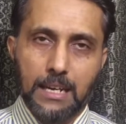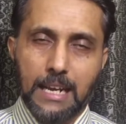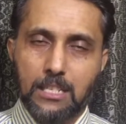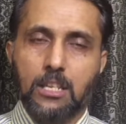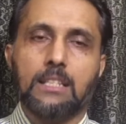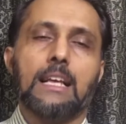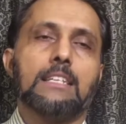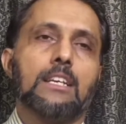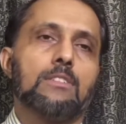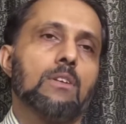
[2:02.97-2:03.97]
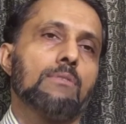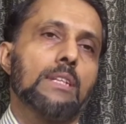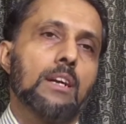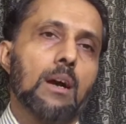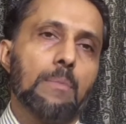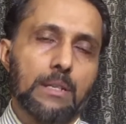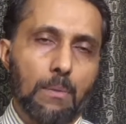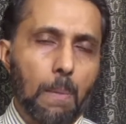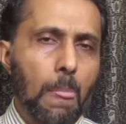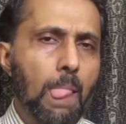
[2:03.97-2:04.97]
reduction in the assets of the government.
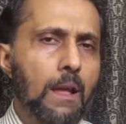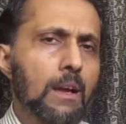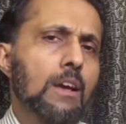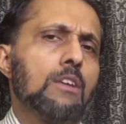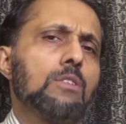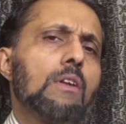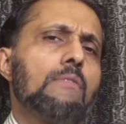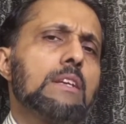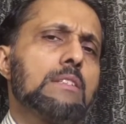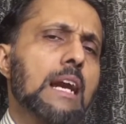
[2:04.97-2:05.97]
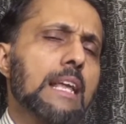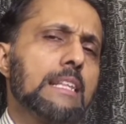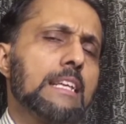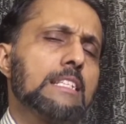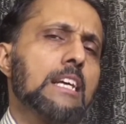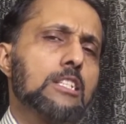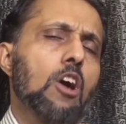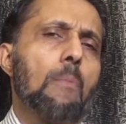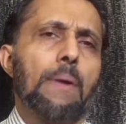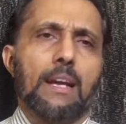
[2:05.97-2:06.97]
So when we study this
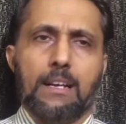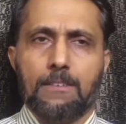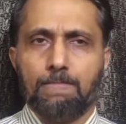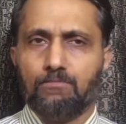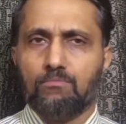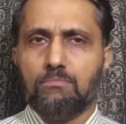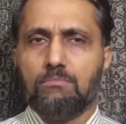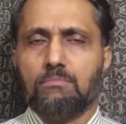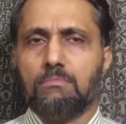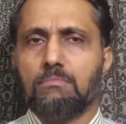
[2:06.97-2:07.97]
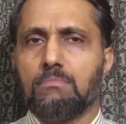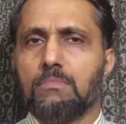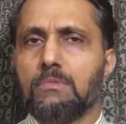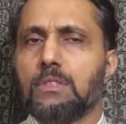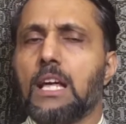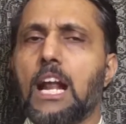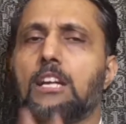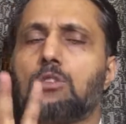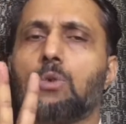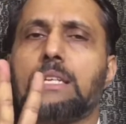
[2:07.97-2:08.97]
topic, there
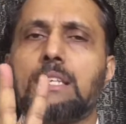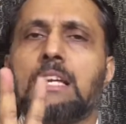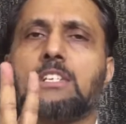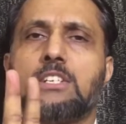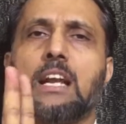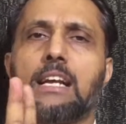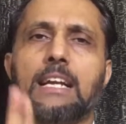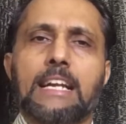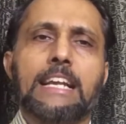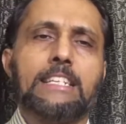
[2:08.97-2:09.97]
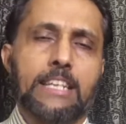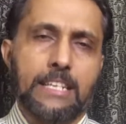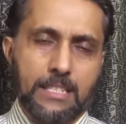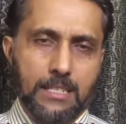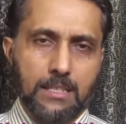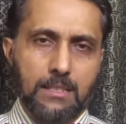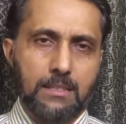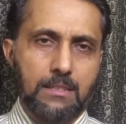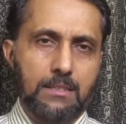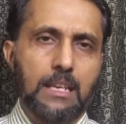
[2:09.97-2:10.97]
are two essential conditions
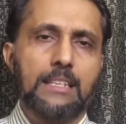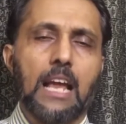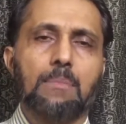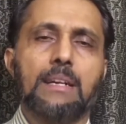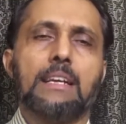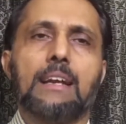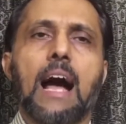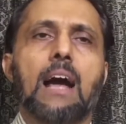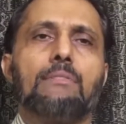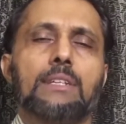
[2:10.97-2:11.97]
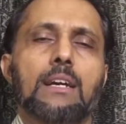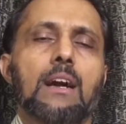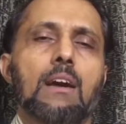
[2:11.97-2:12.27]
that can be derived